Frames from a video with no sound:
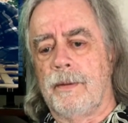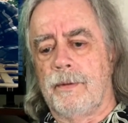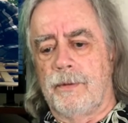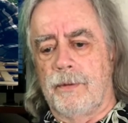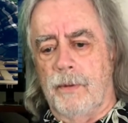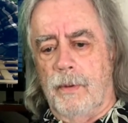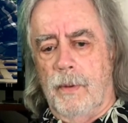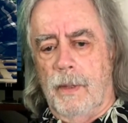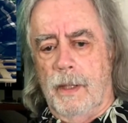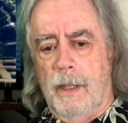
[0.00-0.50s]

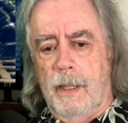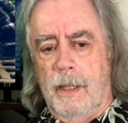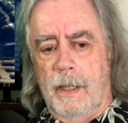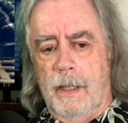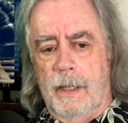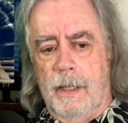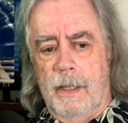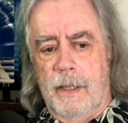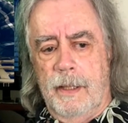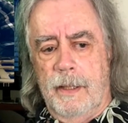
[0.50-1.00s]
So
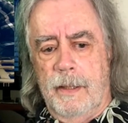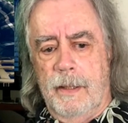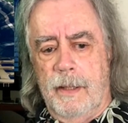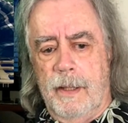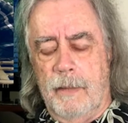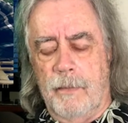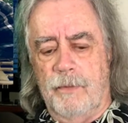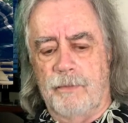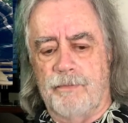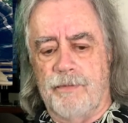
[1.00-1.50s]
and
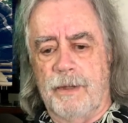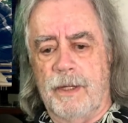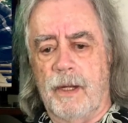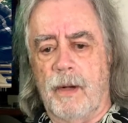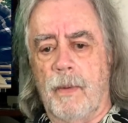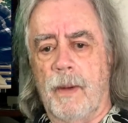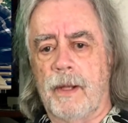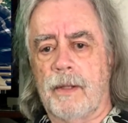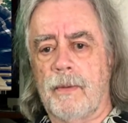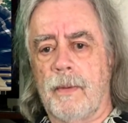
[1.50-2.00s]
it was pretty
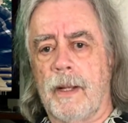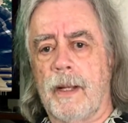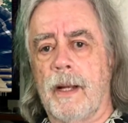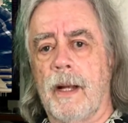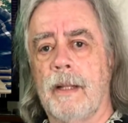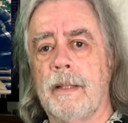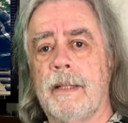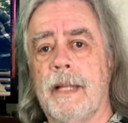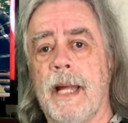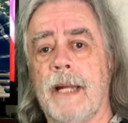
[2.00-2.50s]
quick, so I
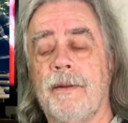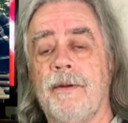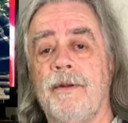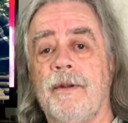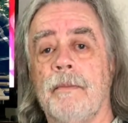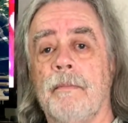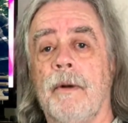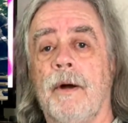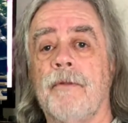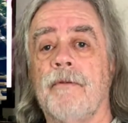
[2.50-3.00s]
contacted your
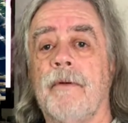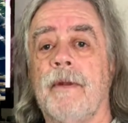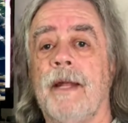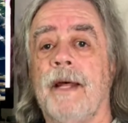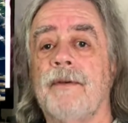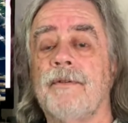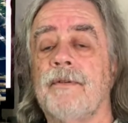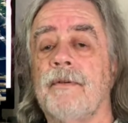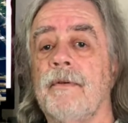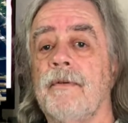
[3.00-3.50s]
mother and
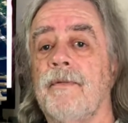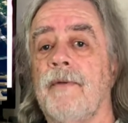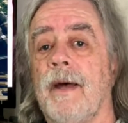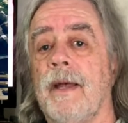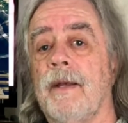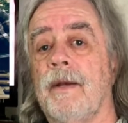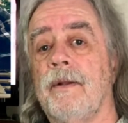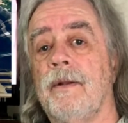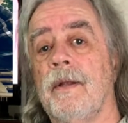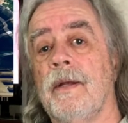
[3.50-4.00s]
asked her if I
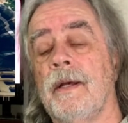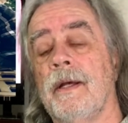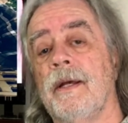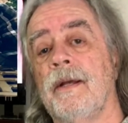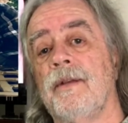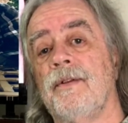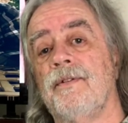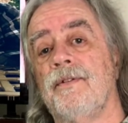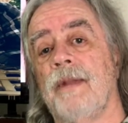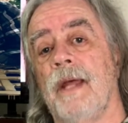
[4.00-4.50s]
could
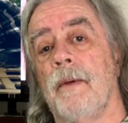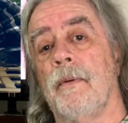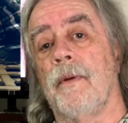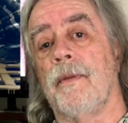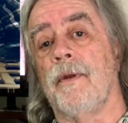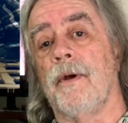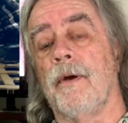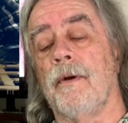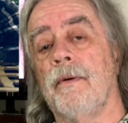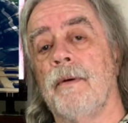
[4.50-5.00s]
stay with
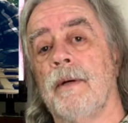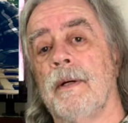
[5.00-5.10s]
her.